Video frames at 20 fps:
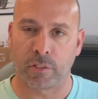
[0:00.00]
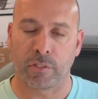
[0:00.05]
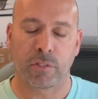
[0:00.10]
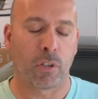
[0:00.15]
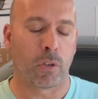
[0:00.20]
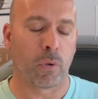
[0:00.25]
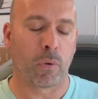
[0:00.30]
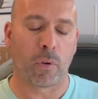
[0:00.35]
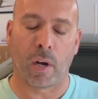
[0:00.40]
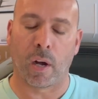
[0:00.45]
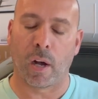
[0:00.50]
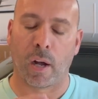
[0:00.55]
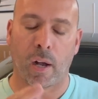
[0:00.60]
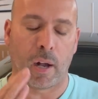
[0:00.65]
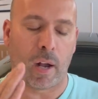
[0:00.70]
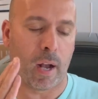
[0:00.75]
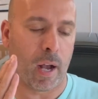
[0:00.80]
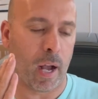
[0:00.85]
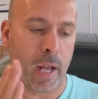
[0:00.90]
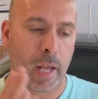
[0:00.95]
So
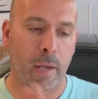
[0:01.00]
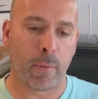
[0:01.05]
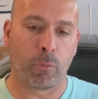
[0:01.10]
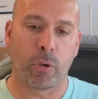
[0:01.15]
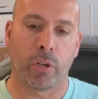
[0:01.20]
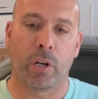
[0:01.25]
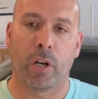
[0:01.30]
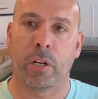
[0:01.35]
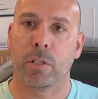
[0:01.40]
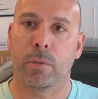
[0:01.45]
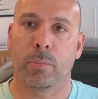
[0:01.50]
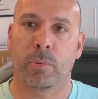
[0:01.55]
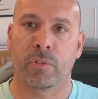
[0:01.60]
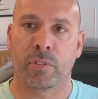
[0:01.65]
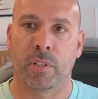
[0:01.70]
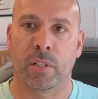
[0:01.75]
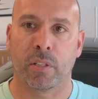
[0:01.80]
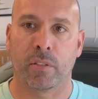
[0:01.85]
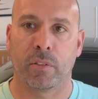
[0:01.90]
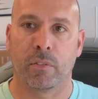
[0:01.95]
I am
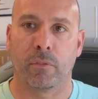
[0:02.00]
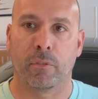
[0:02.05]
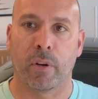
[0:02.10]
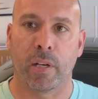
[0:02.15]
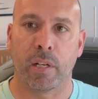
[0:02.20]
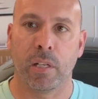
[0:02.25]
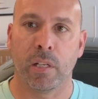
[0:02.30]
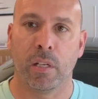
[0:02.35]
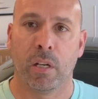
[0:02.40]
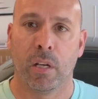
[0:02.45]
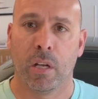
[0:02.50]
100% ready